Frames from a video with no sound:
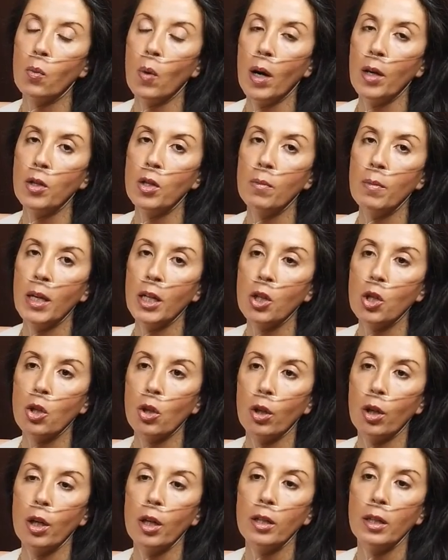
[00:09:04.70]
you want to make
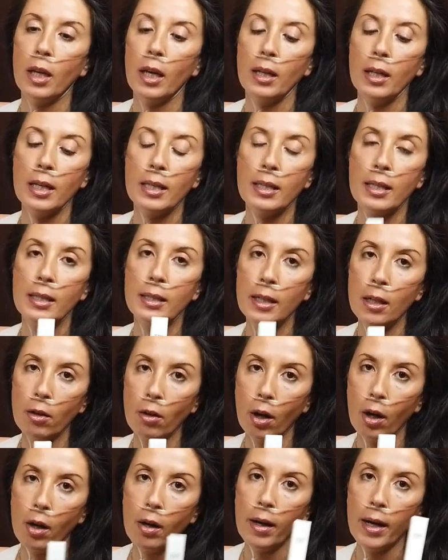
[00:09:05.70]
sure that it's
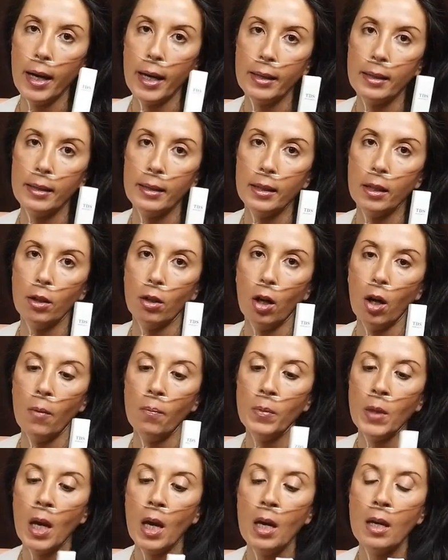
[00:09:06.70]
at
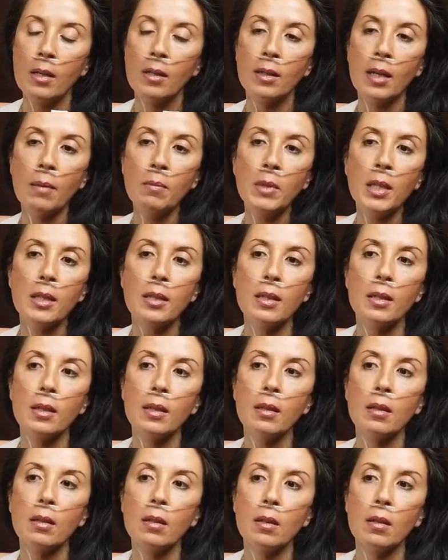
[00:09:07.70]
zero. Some
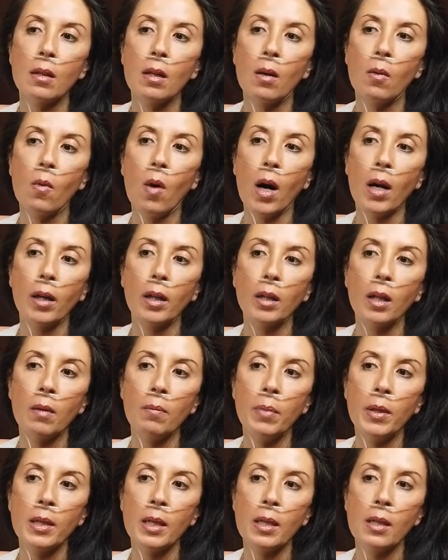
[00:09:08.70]
distilled water
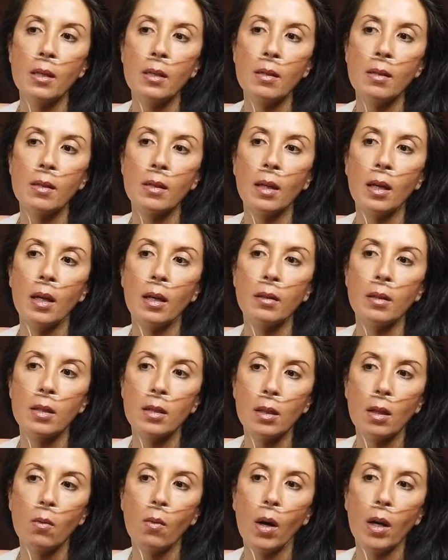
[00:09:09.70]
companies
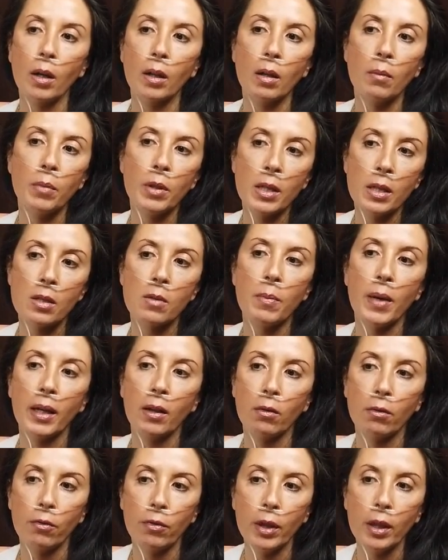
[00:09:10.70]

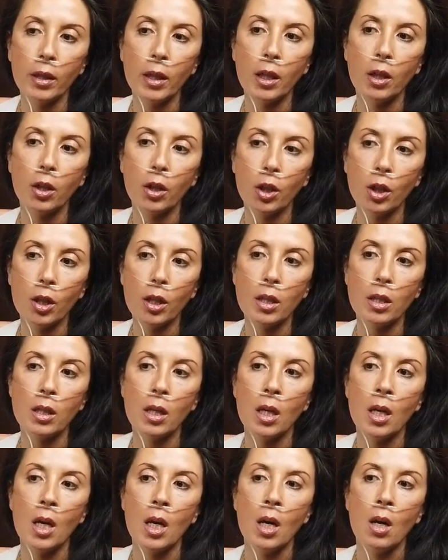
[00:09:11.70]
make a really good
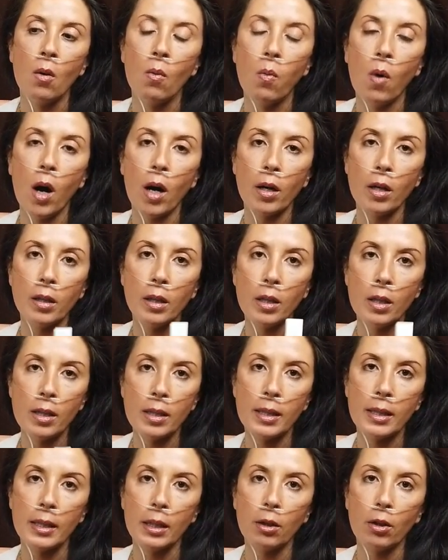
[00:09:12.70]
water that
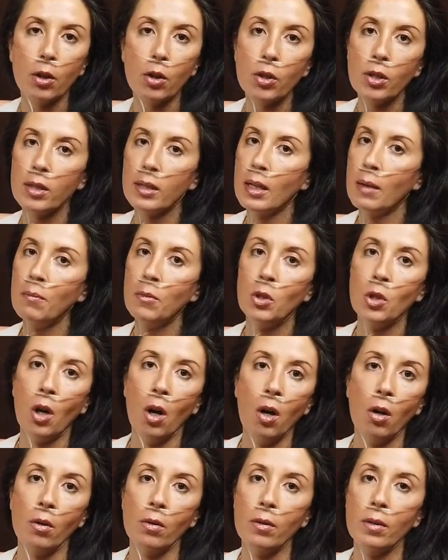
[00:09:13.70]
is zero, some
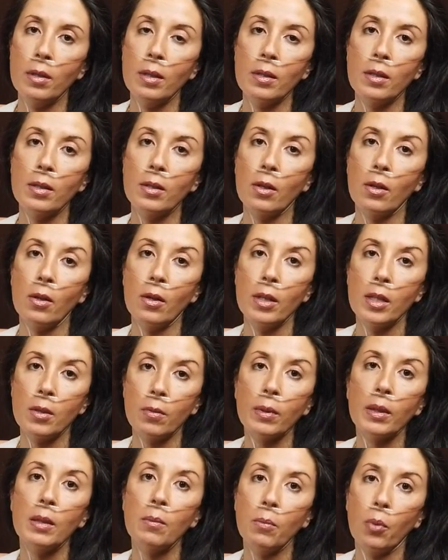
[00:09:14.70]
don't. So
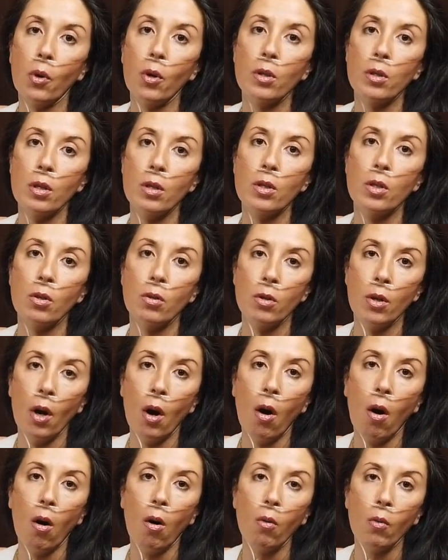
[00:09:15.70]
it's really important to
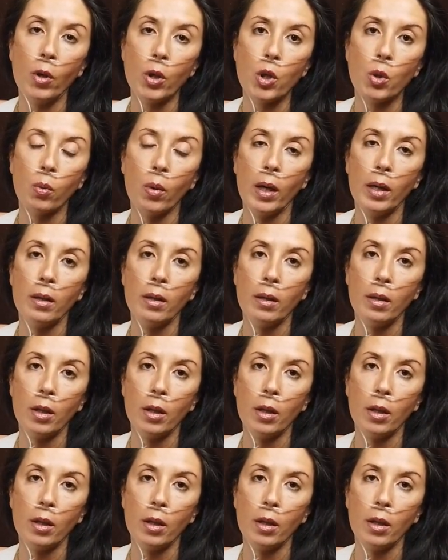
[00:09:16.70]
know which one